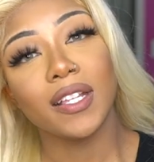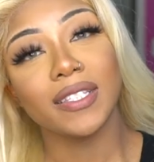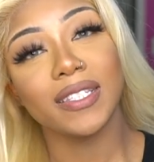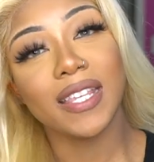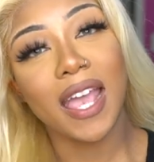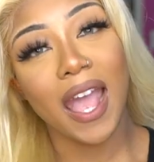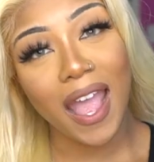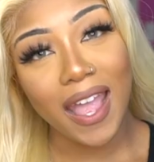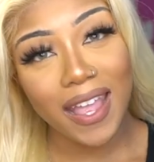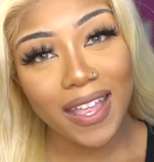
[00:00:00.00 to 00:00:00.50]

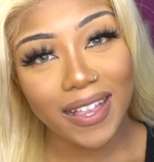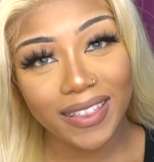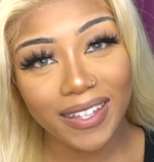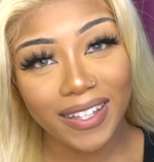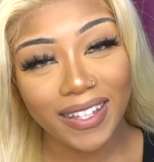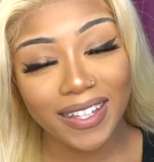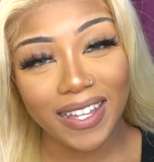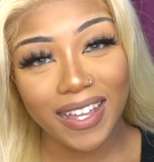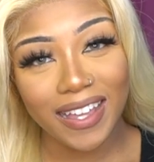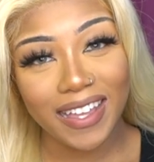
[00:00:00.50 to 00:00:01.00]

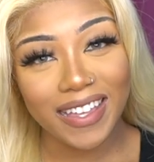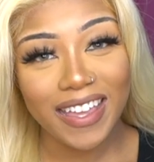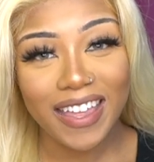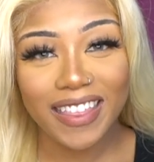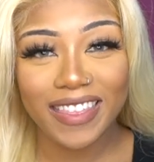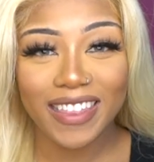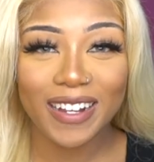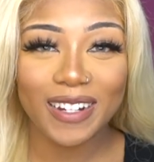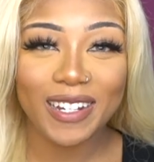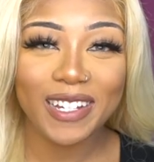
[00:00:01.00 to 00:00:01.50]
Tangling,
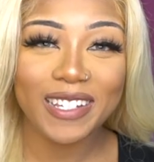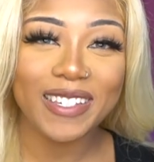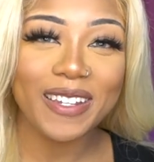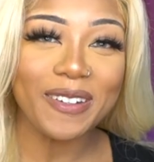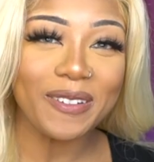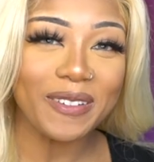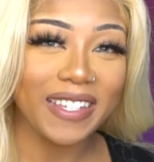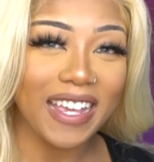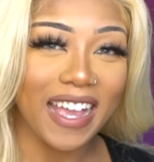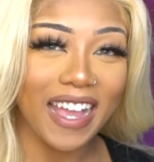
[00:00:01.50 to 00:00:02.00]
there is
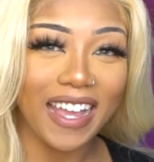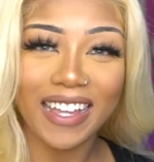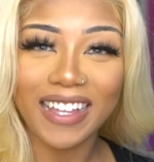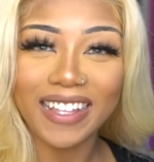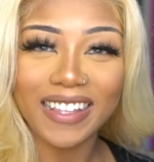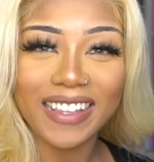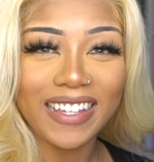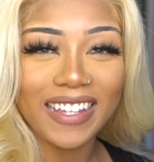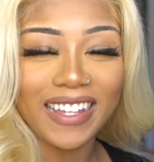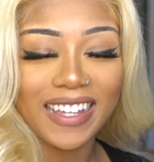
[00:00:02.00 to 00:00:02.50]
no
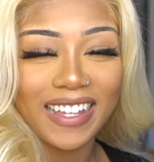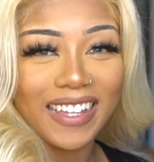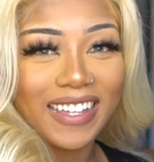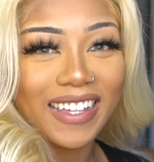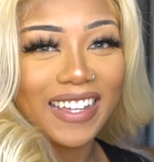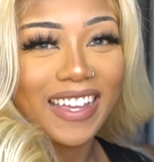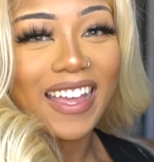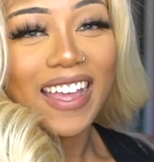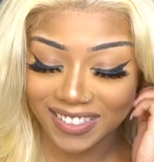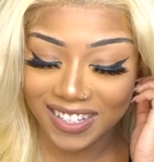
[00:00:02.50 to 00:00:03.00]

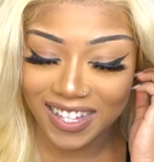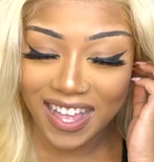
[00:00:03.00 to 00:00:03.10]
tangling.